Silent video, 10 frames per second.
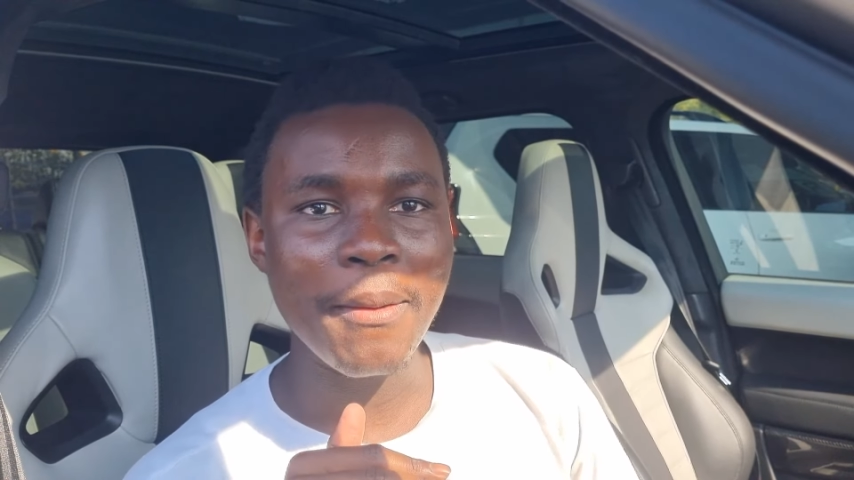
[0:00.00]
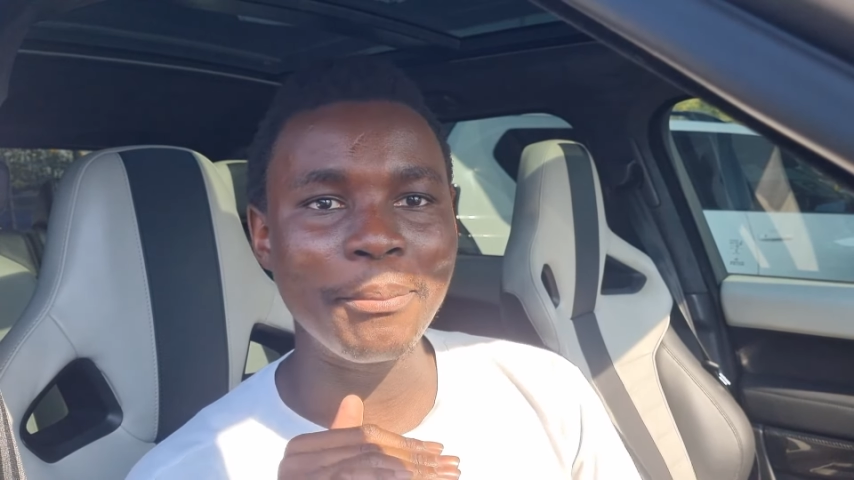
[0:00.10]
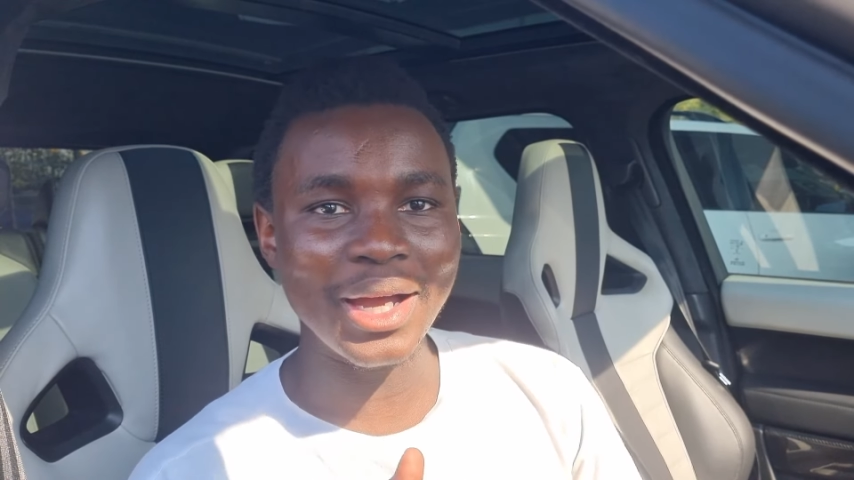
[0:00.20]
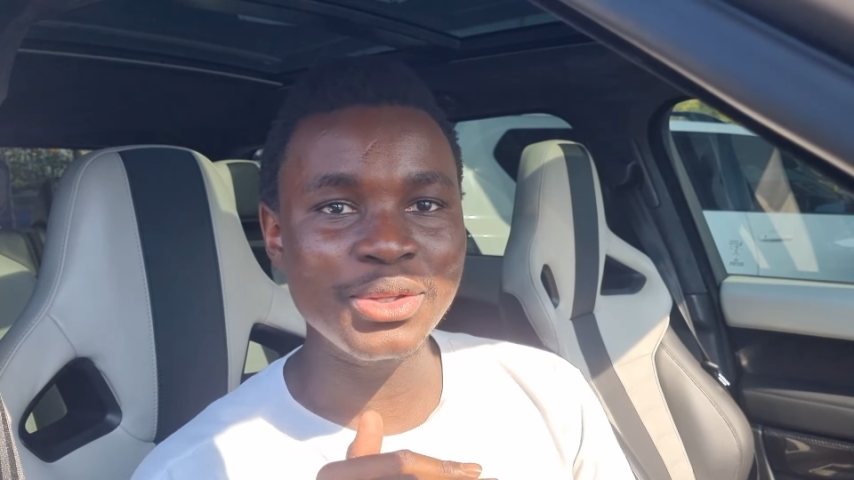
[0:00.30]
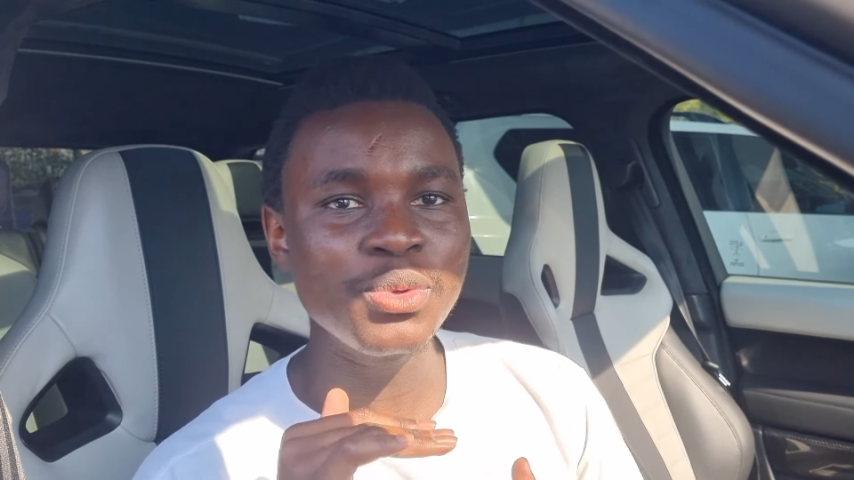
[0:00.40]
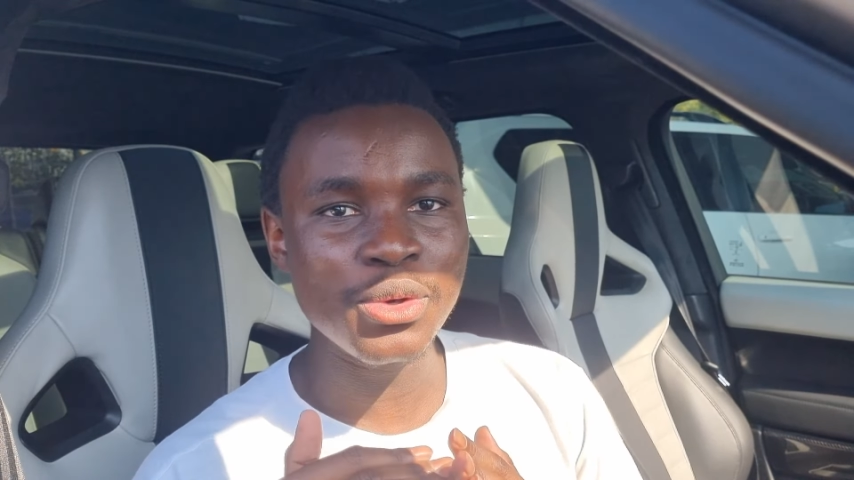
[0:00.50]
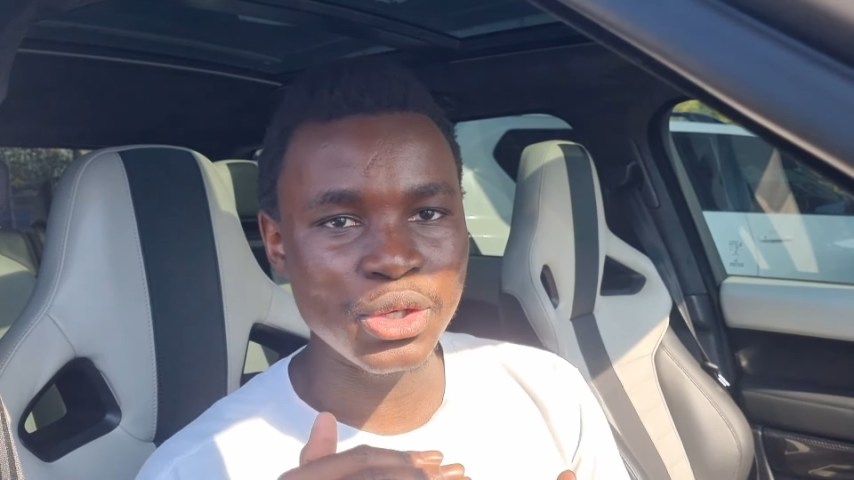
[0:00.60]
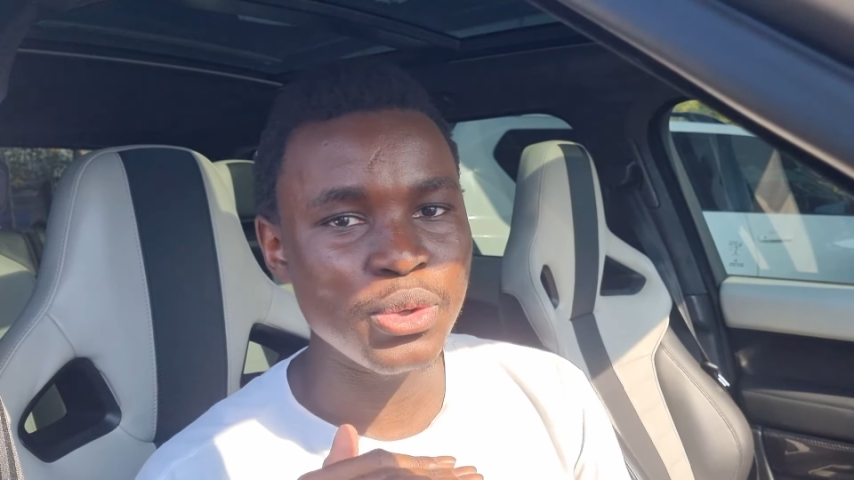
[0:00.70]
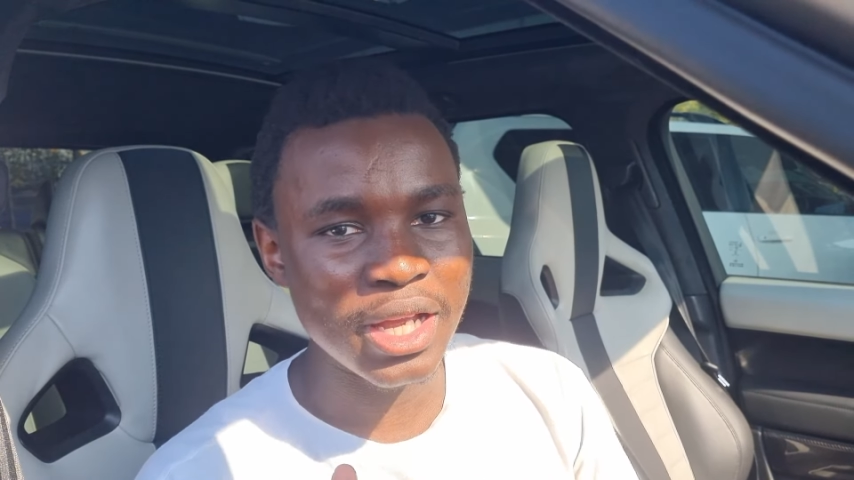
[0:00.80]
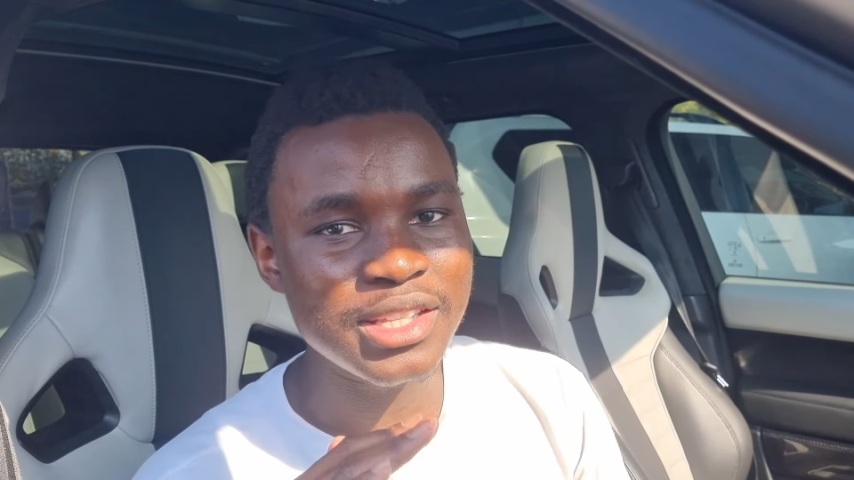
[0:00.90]
but we were
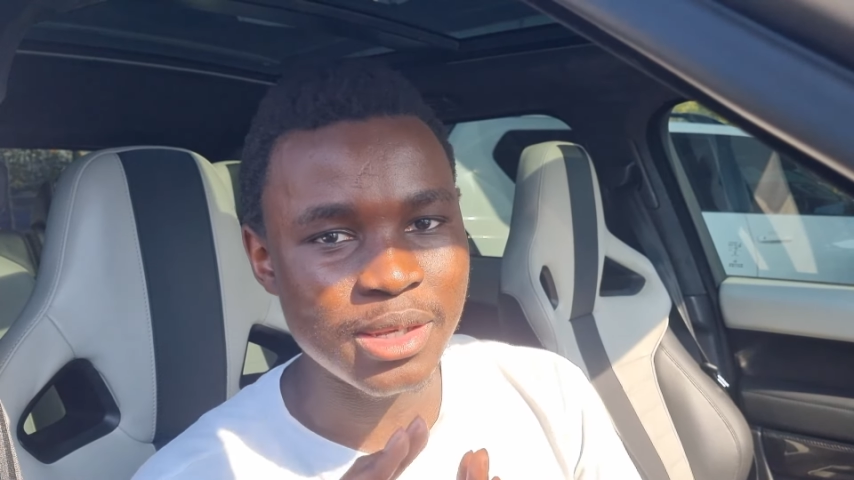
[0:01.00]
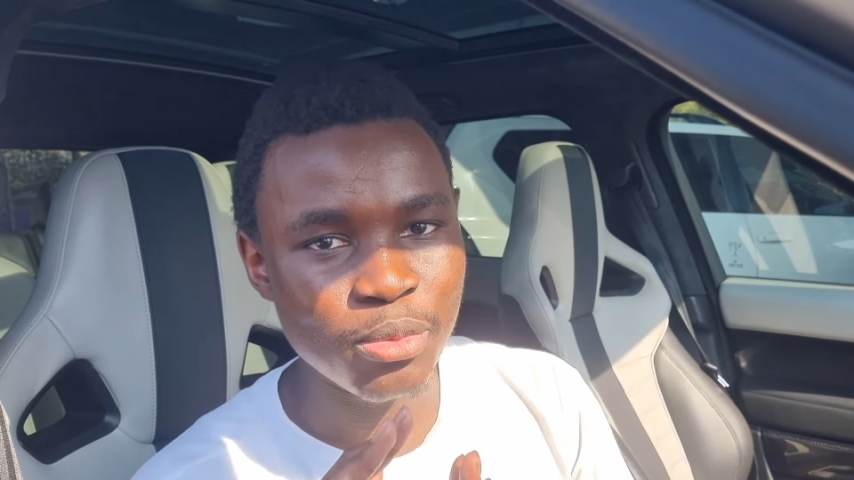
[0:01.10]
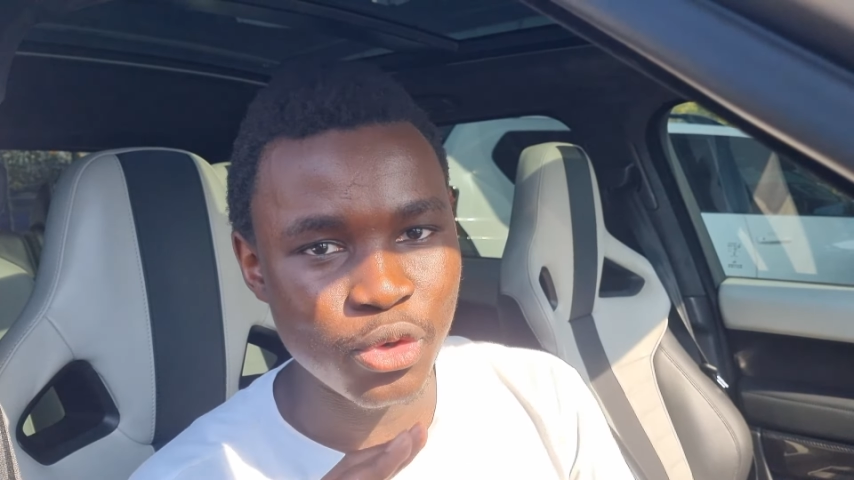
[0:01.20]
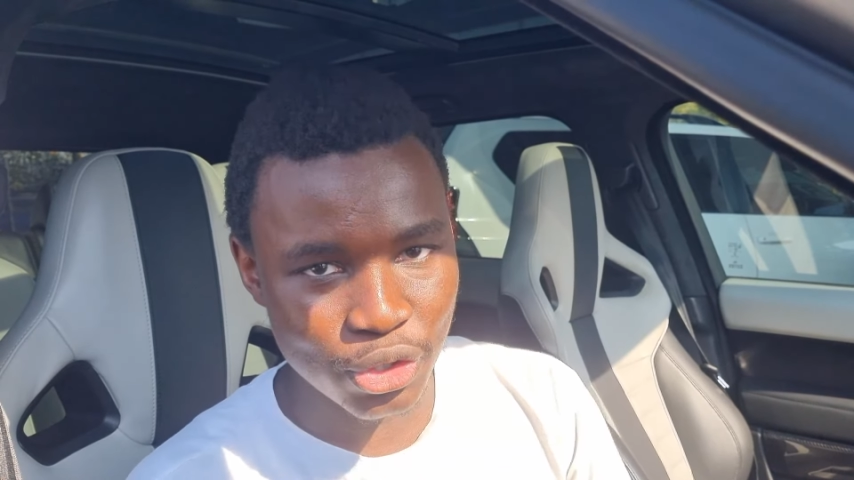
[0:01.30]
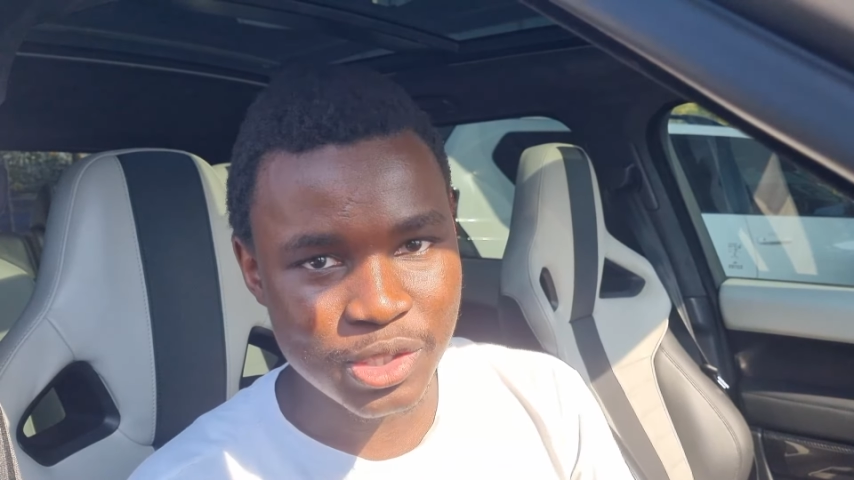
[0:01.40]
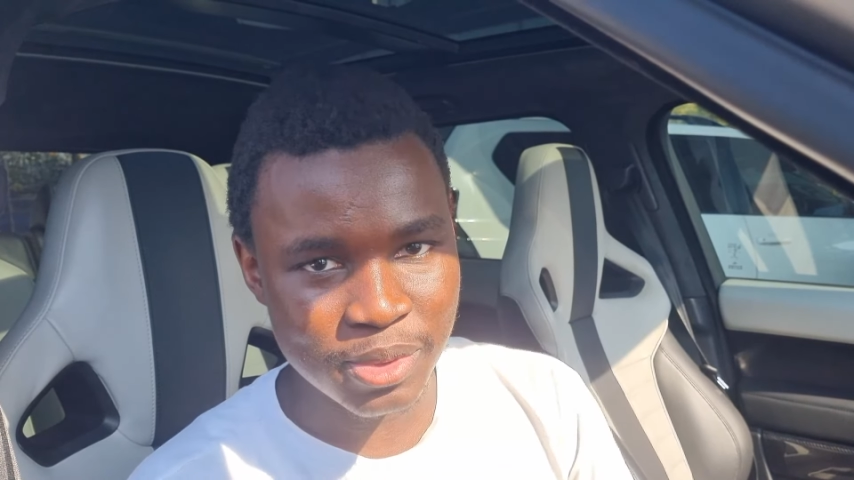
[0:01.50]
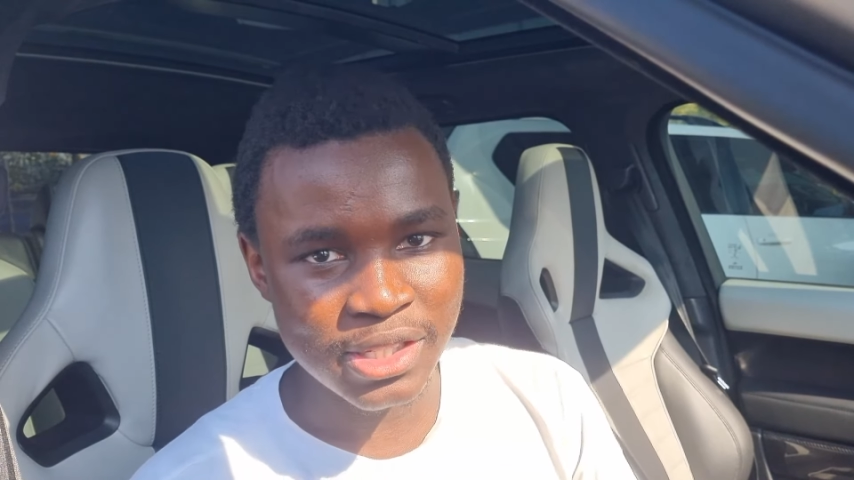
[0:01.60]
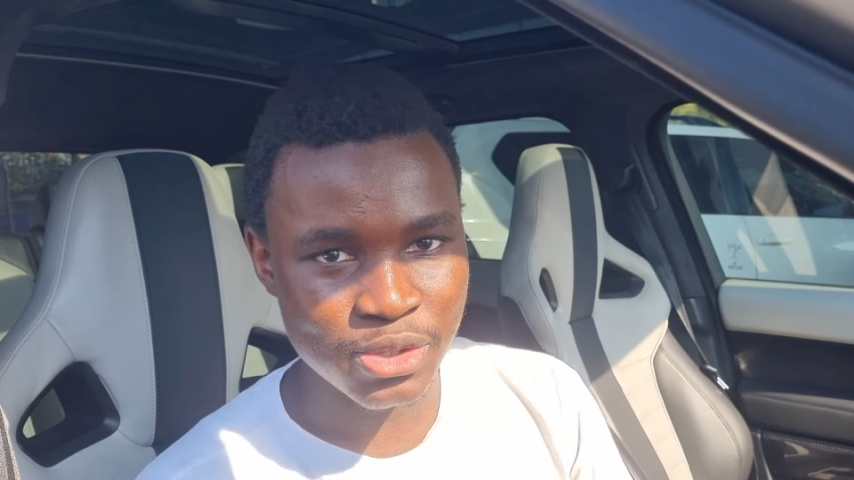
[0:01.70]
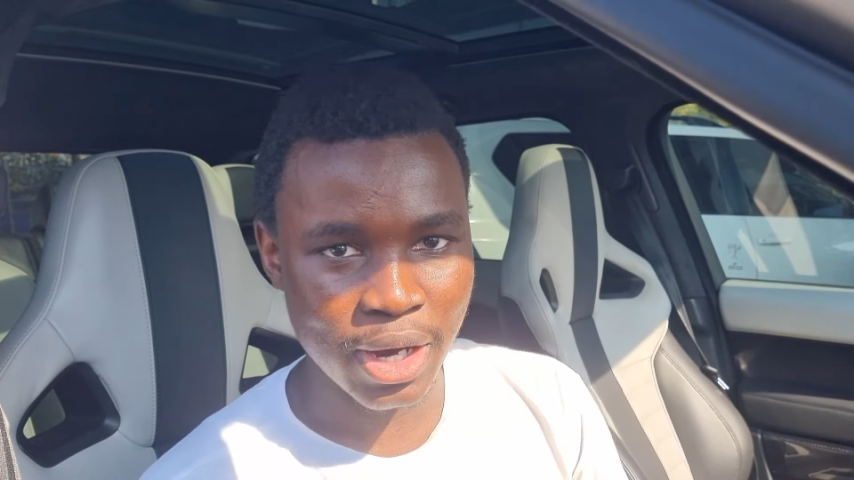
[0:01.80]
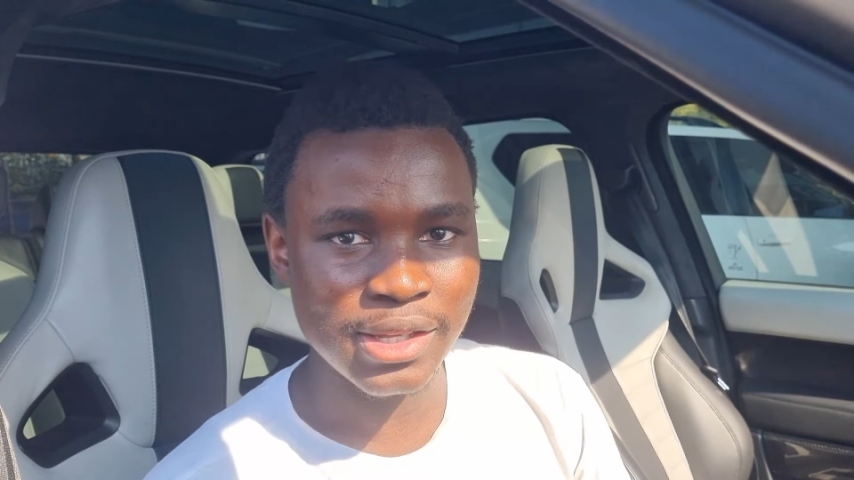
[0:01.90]
doing some good
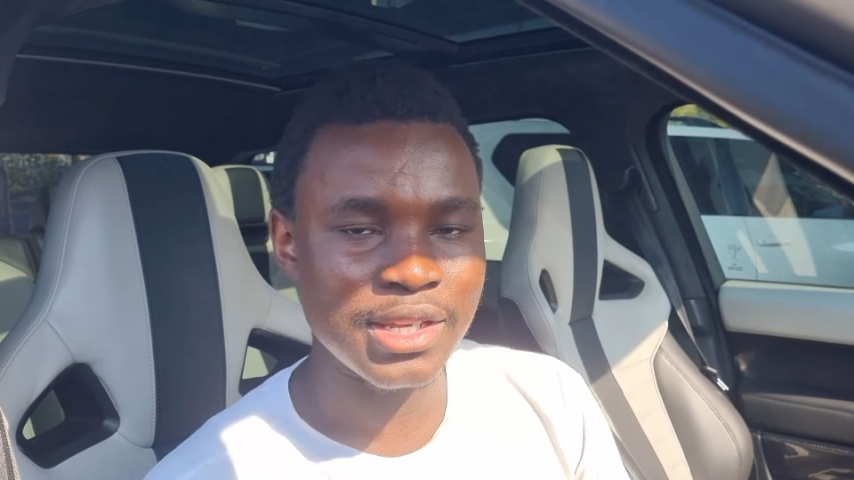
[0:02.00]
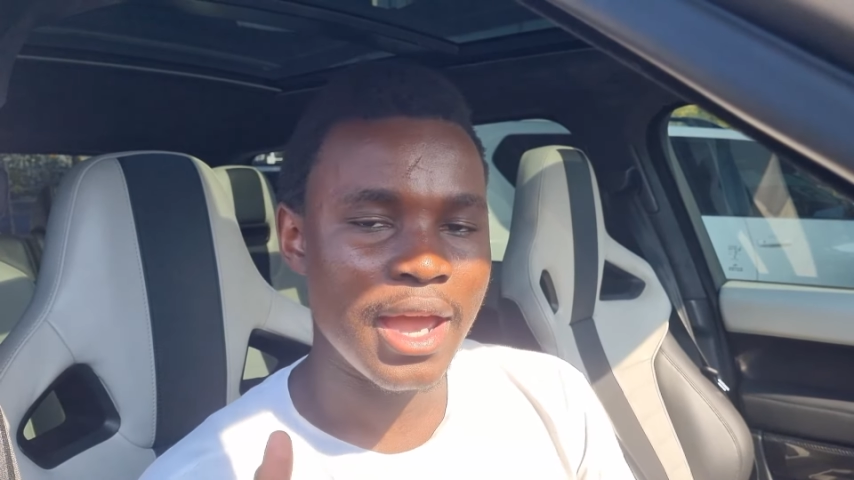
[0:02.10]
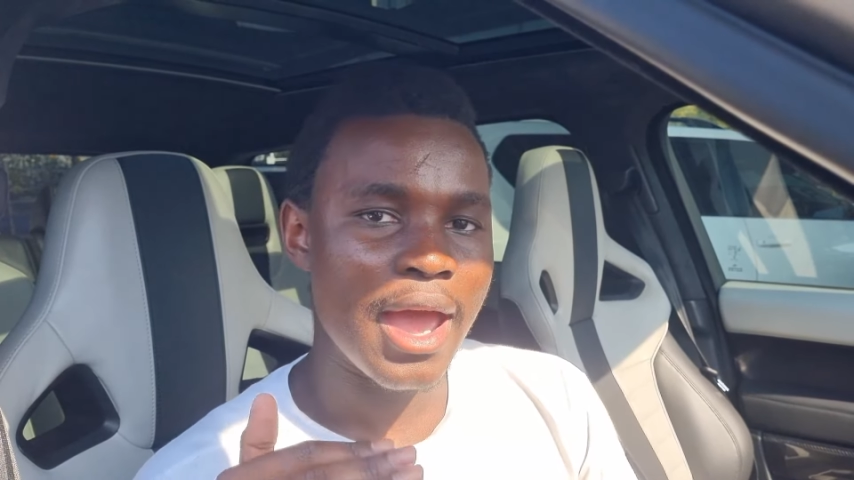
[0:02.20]
speeds, right?